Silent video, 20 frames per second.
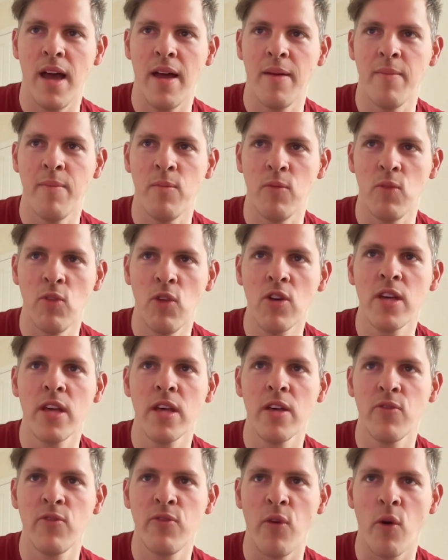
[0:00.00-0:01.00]
I'm
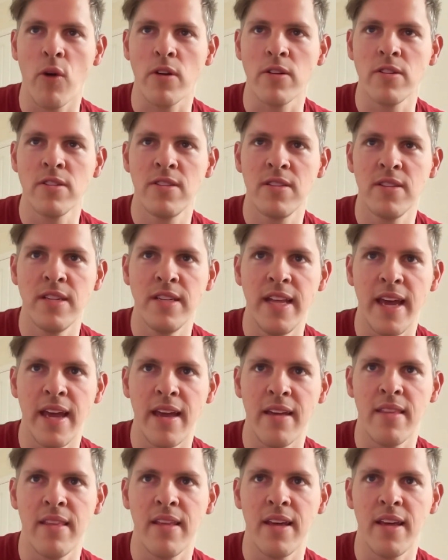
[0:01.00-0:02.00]
looking forward to the
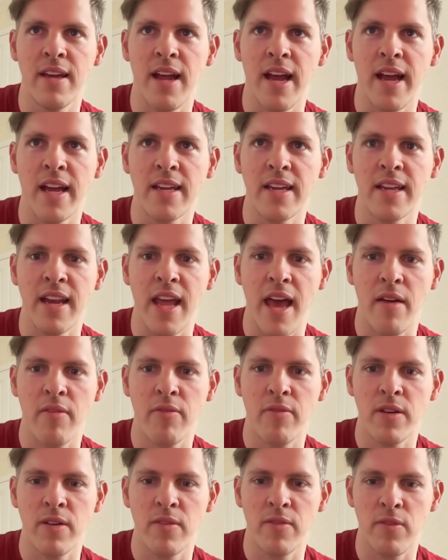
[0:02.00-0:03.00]
day that I can
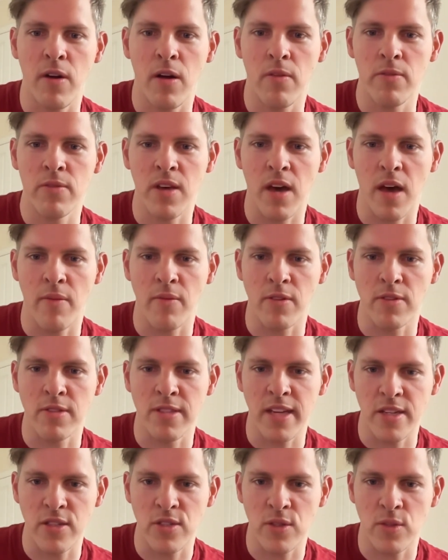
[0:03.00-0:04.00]
have an evolved
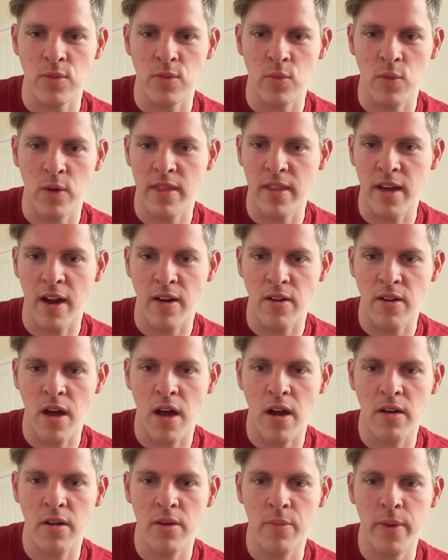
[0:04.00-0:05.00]
conversation with our
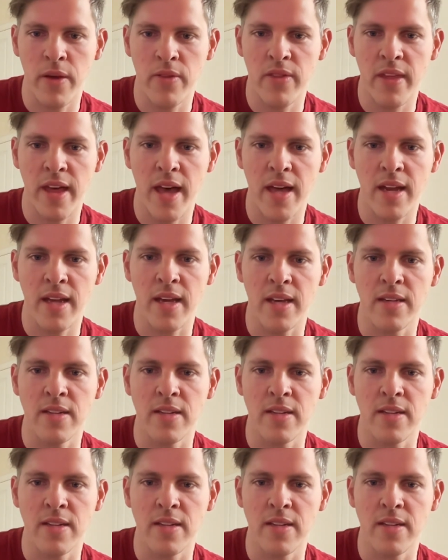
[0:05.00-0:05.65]
daughter about that.